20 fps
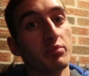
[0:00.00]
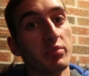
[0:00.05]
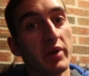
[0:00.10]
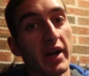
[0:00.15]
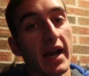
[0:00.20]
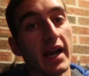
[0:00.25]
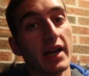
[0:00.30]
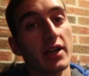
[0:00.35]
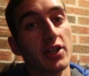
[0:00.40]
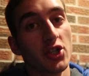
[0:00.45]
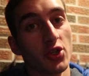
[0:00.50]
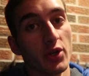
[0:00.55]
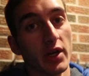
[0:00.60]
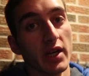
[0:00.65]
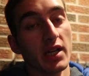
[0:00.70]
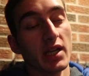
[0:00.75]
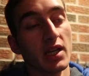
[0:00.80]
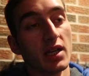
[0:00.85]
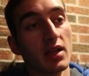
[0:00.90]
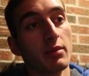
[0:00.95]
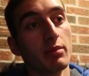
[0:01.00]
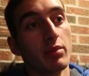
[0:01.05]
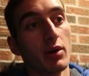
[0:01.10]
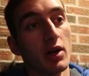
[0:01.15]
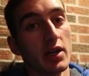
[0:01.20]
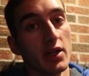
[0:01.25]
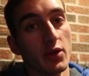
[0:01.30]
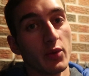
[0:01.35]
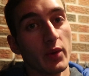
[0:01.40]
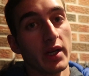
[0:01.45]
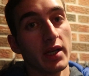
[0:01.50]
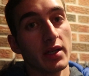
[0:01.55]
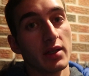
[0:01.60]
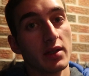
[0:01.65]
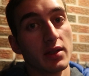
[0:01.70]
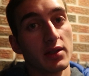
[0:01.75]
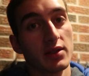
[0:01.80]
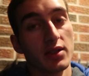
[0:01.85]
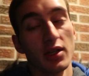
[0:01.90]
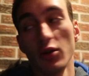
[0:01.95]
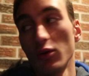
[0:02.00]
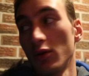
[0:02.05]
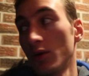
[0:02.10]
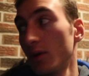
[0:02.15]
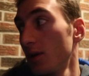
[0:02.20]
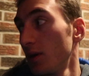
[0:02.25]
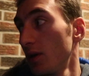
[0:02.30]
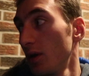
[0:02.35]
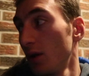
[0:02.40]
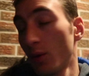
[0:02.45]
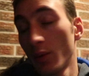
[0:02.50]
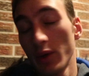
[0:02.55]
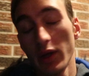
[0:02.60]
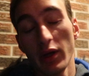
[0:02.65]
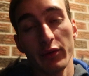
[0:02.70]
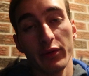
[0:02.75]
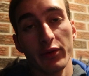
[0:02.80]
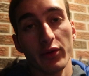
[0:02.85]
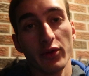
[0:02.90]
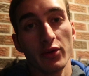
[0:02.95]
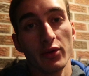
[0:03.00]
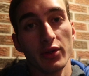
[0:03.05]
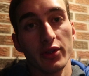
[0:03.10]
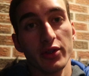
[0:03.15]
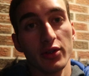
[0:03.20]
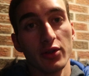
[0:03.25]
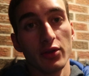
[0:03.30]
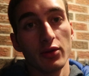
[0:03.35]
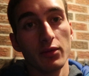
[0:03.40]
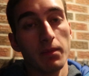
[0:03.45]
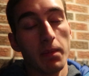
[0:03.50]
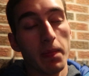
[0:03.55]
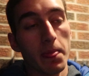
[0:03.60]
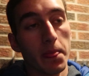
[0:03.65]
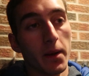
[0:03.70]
back training body weight. So without further ado,